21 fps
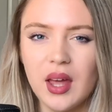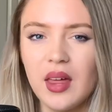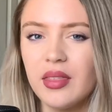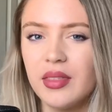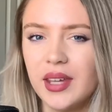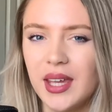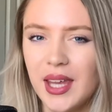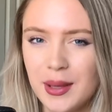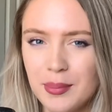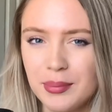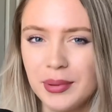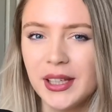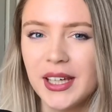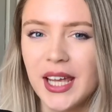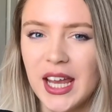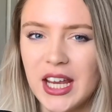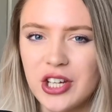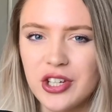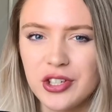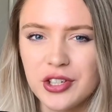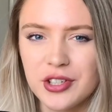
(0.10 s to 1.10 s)
The
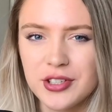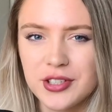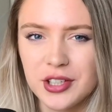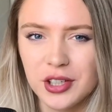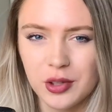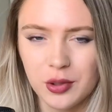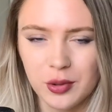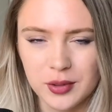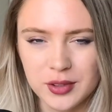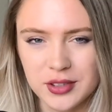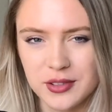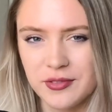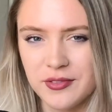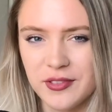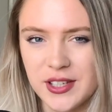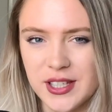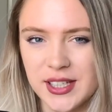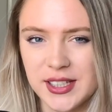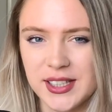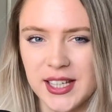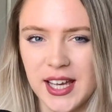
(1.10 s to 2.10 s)
implications that quantum
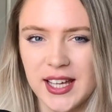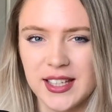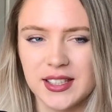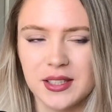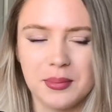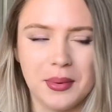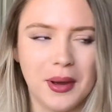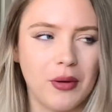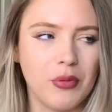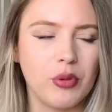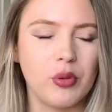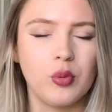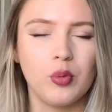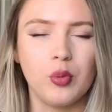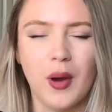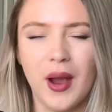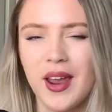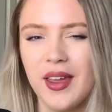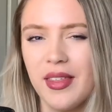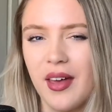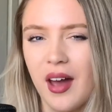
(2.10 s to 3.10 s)
physics has about the
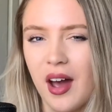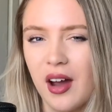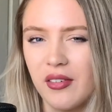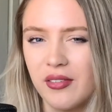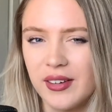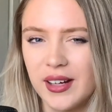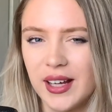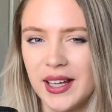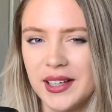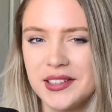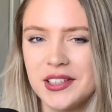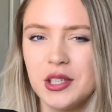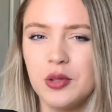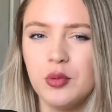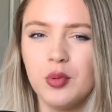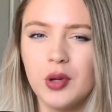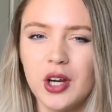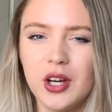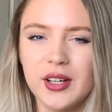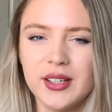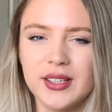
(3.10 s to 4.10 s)
way that our reality
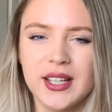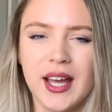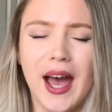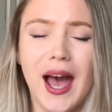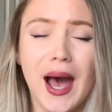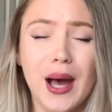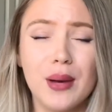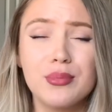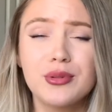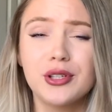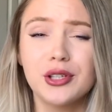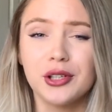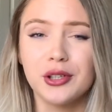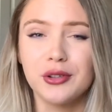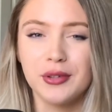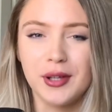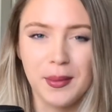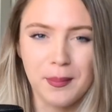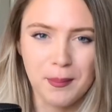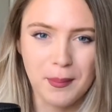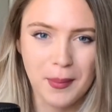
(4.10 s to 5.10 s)
works are
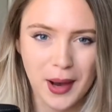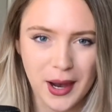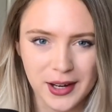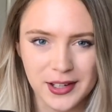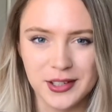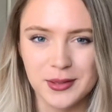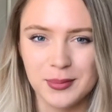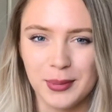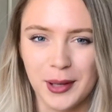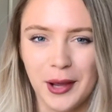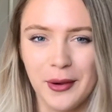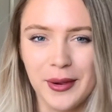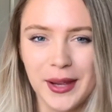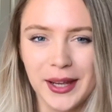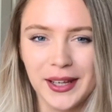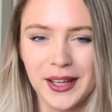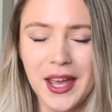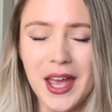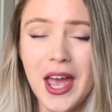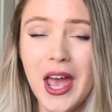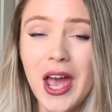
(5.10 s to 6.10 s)
absolutely mind-blowing,
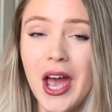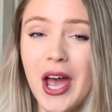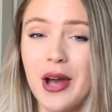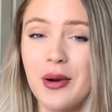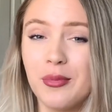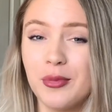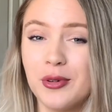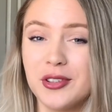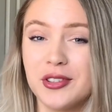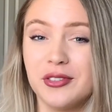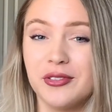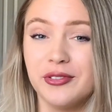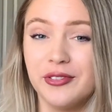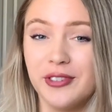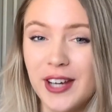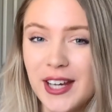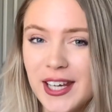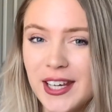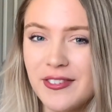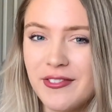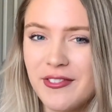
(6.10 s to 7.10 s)
and what's
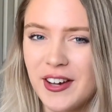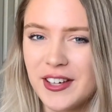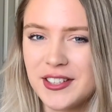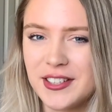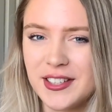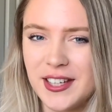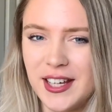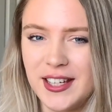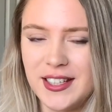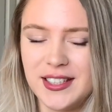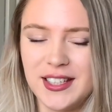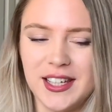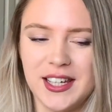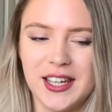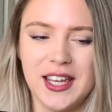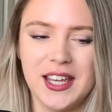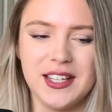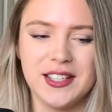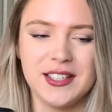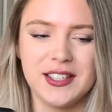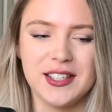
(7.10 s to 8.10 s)
really fascinating
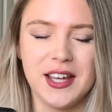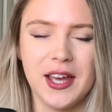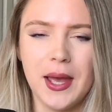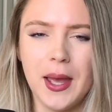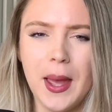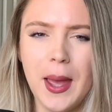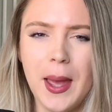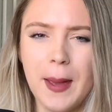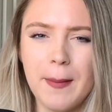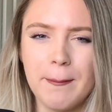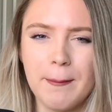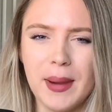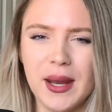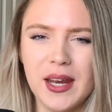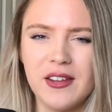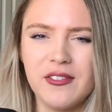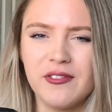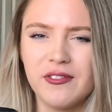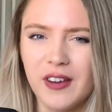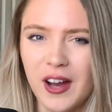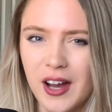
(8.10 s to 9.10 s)
is that many
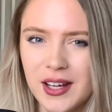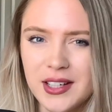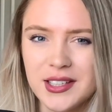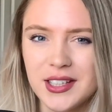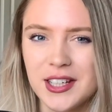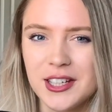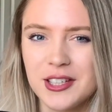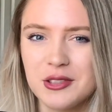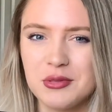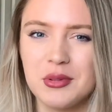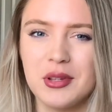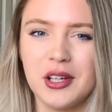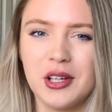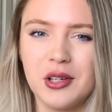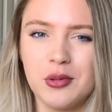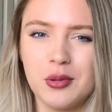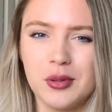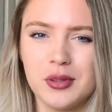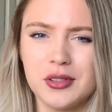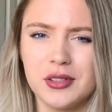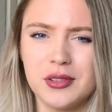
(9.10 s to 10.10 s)
findings within
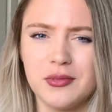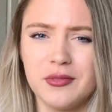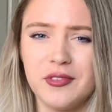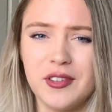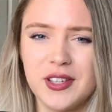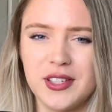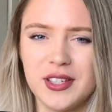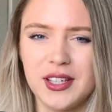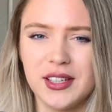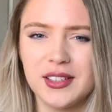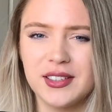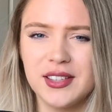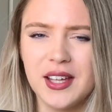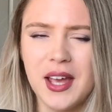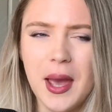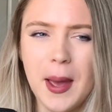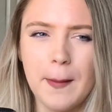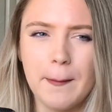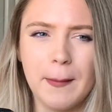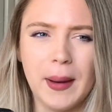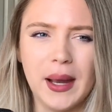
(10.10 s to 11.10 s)
quantum physics
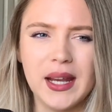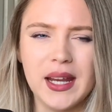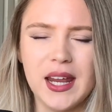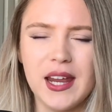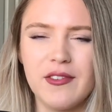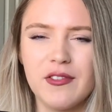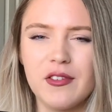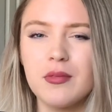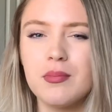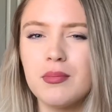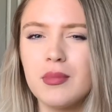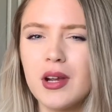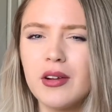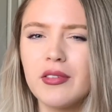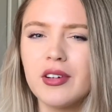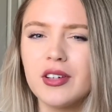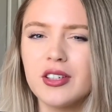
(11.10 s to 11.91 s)
might even mirror